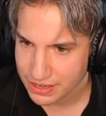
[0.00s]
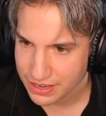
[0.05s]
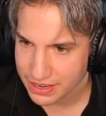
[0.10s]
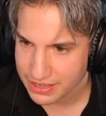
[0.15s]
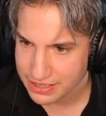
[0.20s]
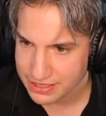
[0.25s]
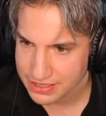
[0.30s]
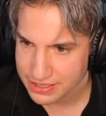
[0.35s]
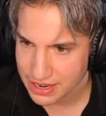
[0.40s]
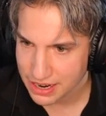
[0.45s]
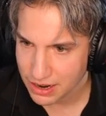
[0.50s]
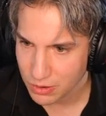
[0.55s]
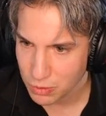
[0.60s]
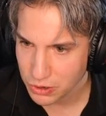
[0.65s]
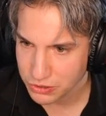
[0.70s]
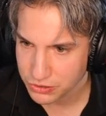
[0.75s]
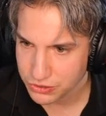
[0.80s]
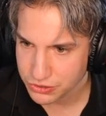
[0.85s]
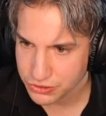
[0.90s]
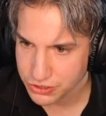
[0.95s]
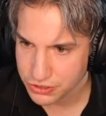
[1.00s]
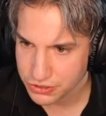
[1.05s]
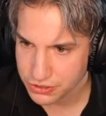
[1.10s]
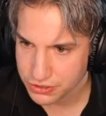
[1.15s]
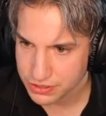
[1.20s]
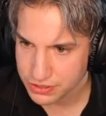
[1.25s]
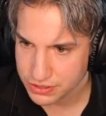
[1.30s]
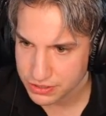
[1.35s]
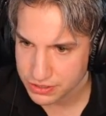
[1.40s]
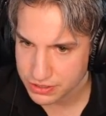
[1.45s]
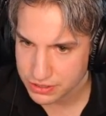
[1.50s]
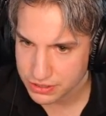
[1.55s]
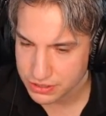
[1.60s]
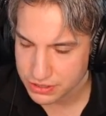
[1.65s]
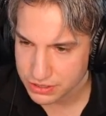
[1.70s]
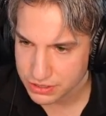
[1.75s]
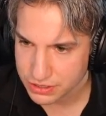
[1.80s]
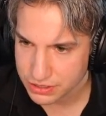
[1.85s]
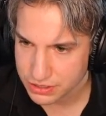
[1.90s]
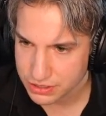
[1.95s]
Let's say I want to use
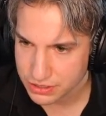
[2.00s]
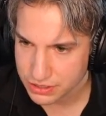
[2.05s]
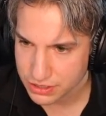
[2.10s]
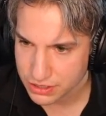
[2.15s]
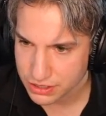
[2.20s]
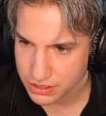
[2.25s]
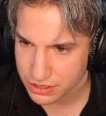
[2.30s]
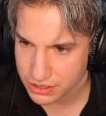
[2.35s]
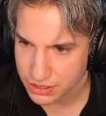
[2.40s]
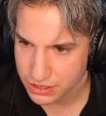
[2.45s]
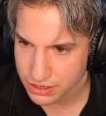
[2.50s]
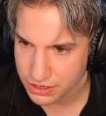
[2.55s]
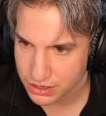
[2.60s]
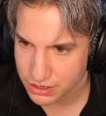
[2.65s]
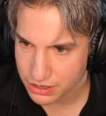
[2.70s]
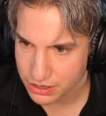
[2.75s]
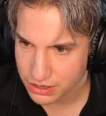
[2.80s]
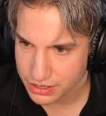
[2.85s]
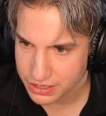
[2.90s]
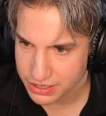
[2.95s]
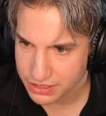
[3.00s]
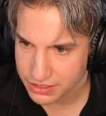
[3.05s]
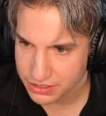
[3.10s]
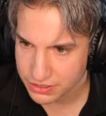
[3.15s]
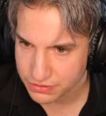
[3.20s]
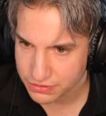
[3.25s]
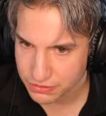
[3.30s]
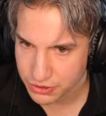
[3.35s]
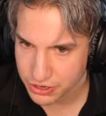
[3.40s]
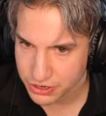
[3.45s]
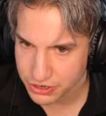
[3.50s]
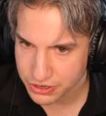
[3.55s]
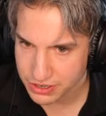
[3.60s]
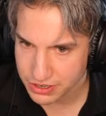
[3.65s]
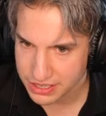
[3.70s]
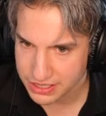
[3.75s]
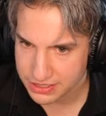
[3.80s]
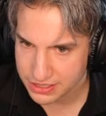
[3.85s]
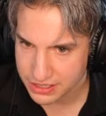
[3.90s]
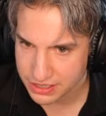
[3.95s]
this for the
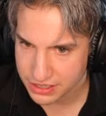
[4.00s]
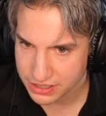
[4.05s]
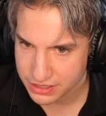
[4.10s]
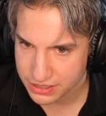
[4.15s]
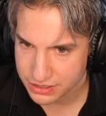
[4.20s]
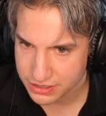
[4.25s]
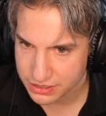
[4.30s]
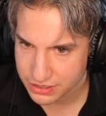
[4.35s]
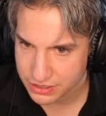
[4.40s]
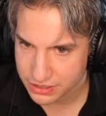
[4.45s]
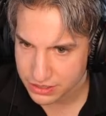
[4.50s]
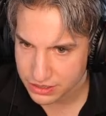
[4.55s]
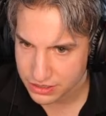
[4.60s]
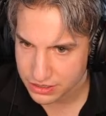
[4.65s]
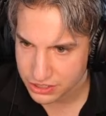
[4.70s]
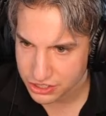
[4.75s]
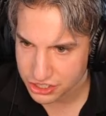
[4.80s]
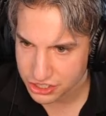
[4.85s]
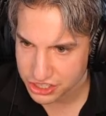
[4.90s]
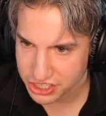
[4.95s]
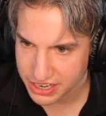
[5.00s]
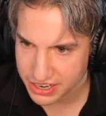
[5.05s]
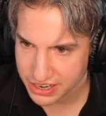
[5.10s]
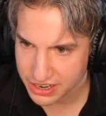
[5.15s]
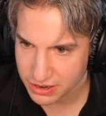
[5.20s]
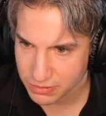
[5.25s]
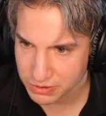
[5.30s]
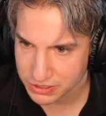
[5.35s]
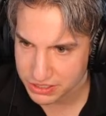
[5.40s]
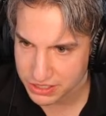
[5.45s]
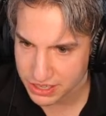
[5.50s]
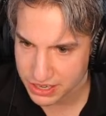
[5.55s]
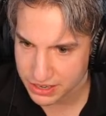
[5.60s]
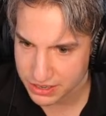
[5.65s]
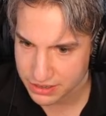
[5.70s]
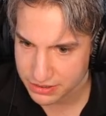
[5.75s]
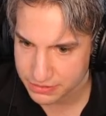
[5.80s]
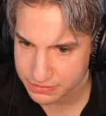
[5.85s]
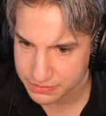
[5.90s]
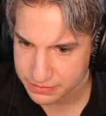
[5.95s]
units here. Shading once
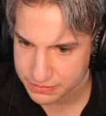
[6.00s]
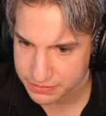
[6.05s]
again.